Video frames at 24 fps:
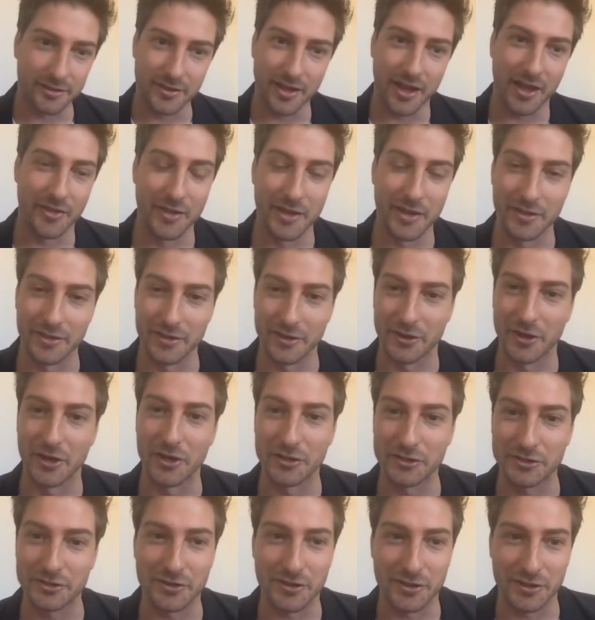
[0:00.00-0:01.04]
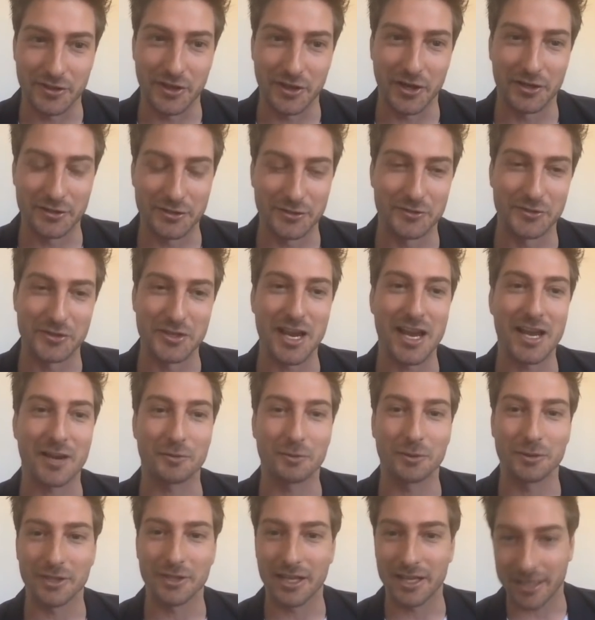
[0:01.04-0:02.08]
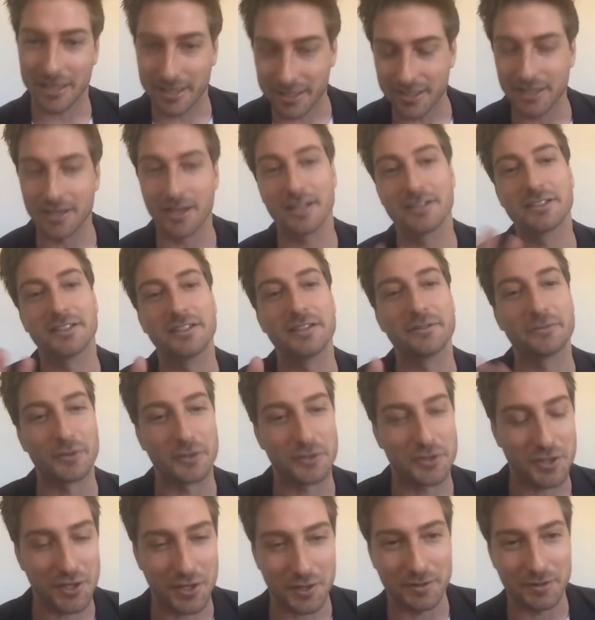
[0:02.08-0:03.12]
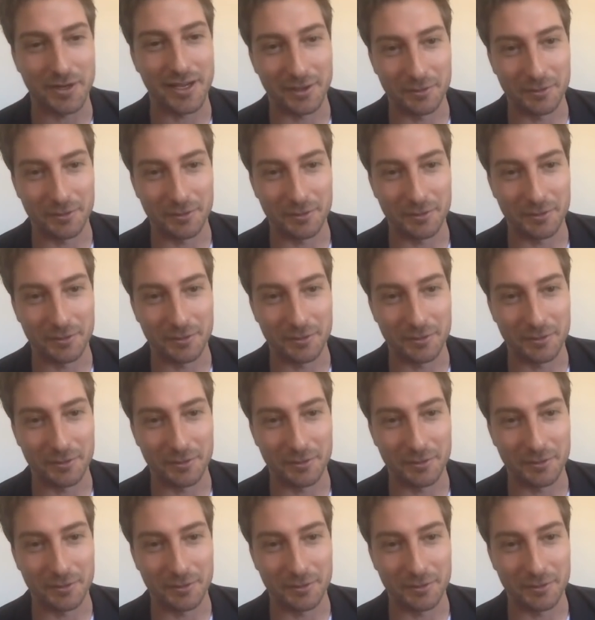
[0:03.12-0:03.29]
and then the ghost of Jack will it's a different show now.